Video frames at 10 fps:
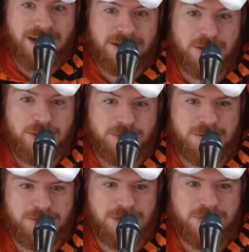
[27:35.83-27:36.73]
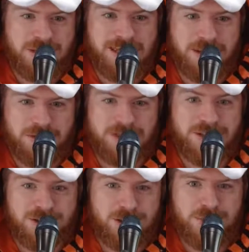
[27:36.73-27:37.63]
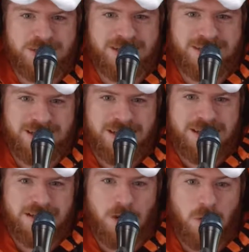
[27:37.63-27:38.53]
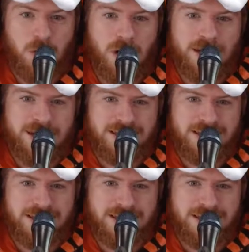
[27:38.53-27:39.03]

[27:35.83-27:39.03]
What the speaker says: not equipped with being able to determine, what